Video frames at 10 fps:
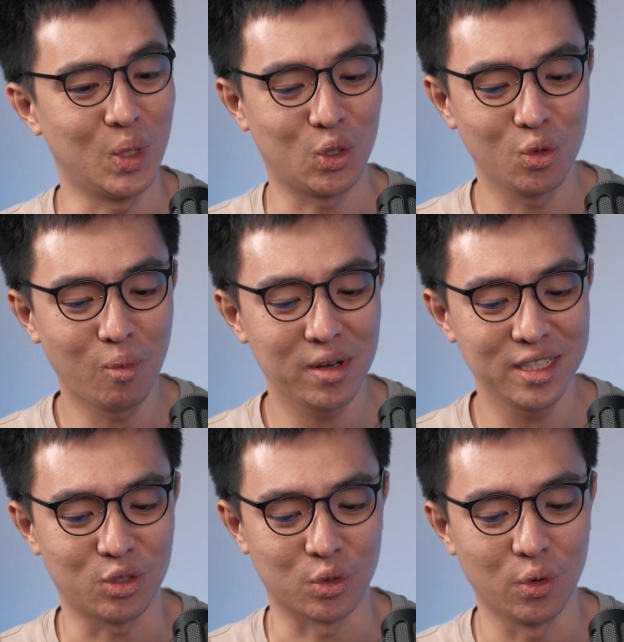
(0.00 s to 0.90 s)
with 2 more years
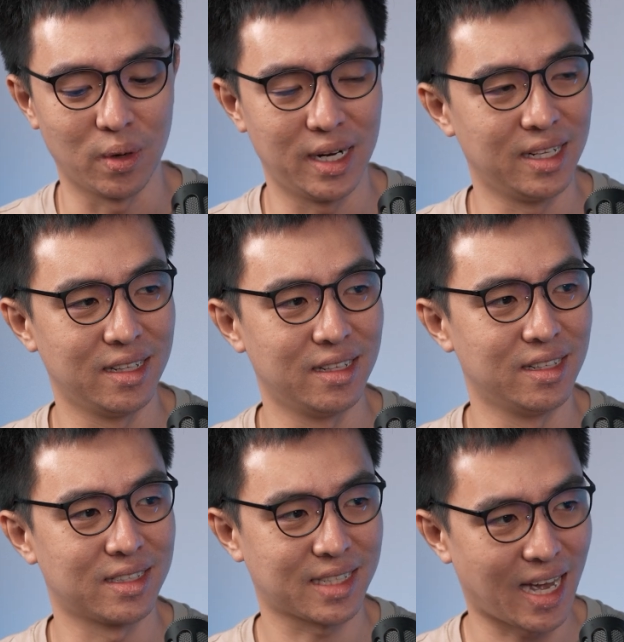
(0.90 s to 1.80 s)
to go, right,
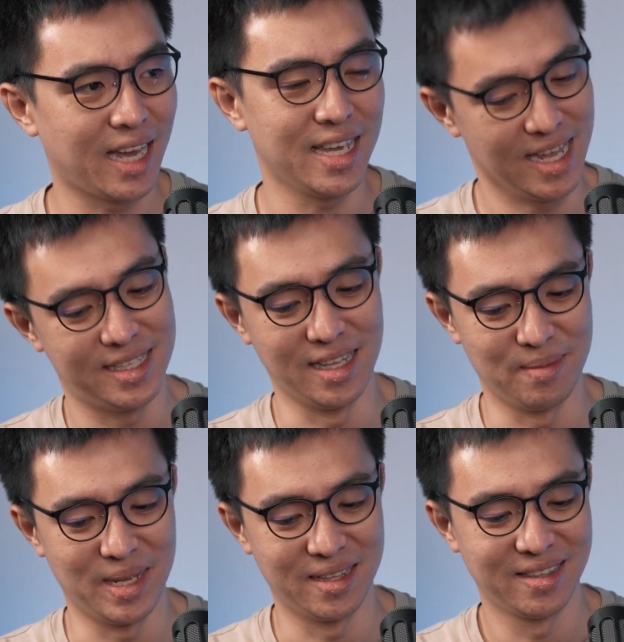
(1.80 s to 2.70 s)
sky is the limit.